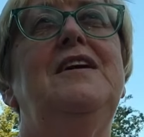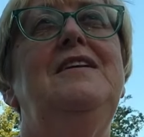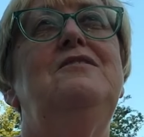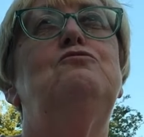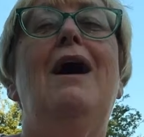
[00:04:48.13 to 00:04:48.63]

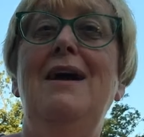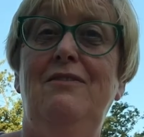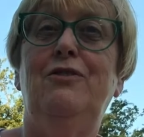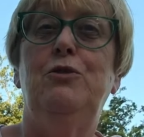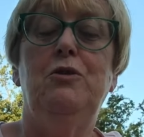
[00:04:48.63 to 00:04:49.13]
is right
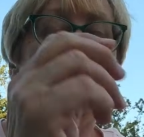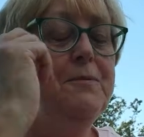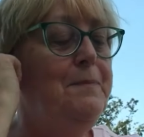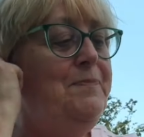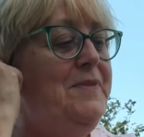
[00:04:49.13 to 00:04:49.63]
for us.
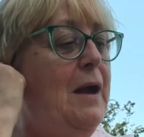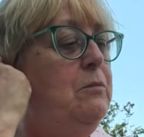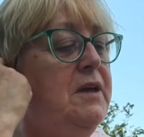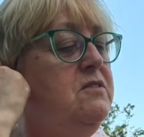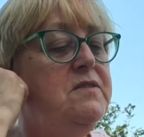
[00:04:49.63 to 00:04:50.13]
Now,
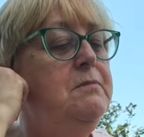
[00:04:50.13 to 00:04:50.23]
that doesn't